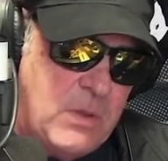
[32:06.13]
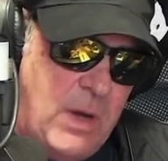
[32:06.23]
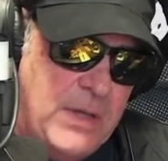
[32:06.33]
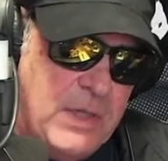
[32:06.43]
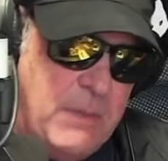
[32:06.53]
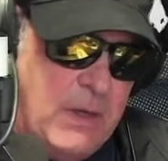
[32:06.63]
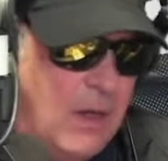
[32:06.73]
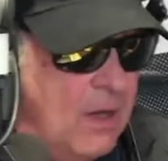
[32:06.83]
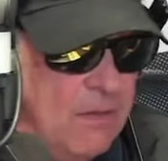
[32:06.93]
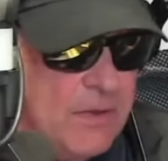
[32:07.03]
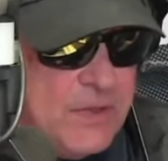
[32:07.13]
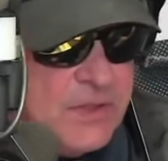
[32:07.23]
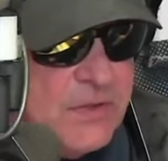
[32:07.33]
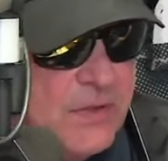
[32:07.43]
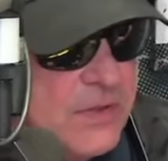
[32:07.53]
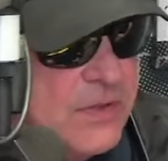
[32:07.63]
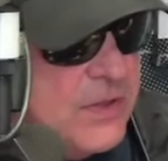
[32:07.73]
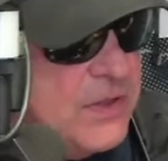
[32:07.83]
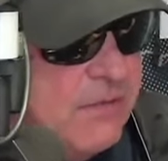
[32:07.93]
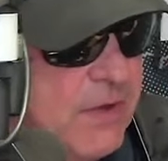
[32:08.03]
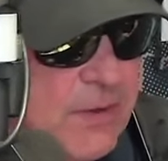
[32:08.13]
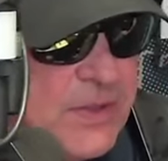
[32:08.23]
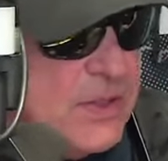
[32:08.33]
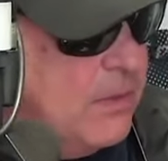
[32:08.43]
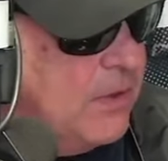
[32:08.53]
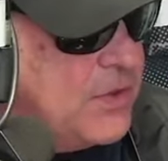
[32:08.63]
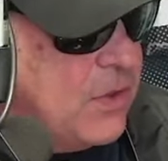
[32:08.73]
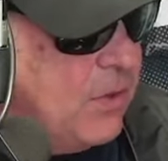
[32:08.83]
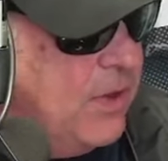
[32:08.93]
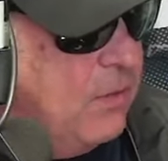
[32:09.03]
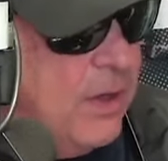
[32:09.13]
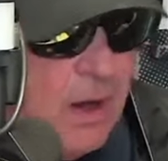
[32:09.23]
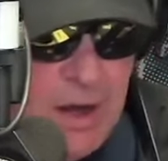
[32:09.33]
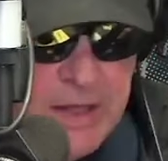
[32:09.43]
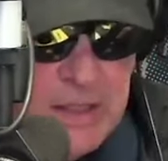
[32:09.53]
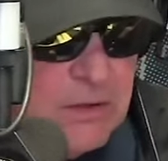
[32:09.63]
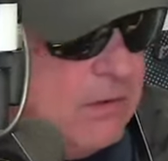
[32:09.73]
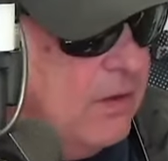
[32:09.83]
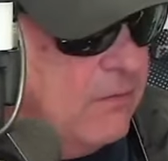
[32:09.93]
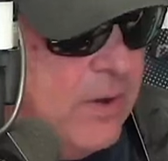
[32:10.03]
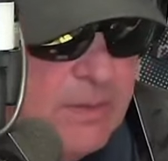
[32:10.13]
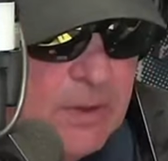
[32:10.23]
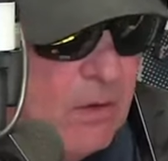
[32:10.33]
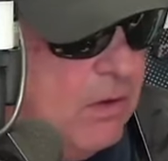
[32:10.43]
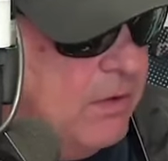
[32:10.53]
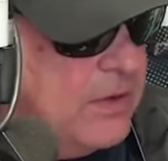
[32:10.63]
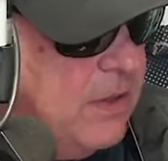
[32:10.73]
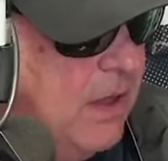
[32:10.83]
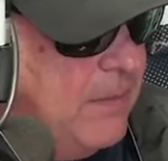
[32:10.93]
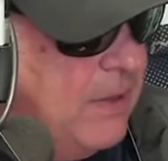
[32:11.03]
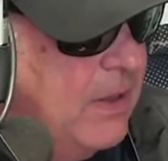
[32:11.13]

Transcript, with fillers: crazy, but it does. This is a very similar story to what I hear and have read about all the time.